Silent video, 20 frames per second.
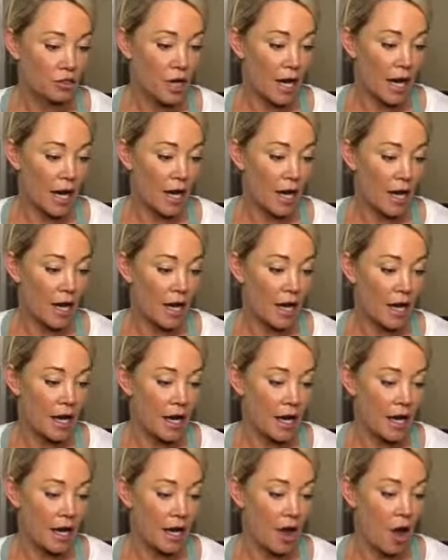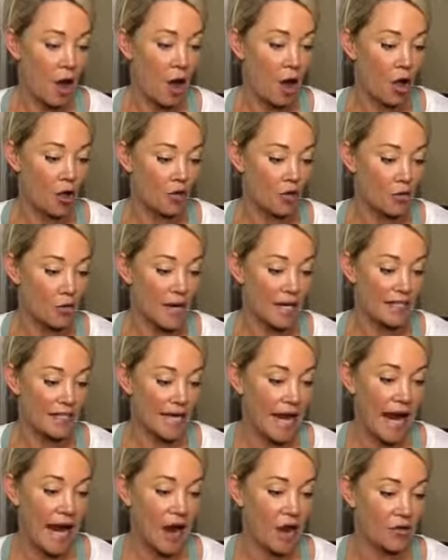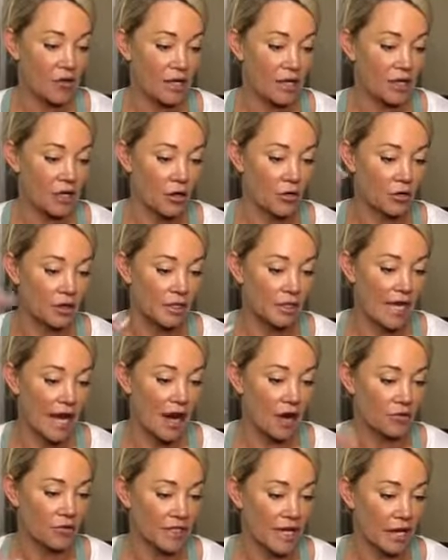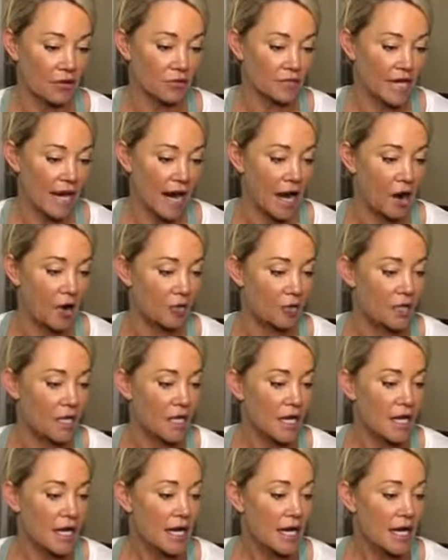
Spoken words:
All the way down, it goes down, down, down.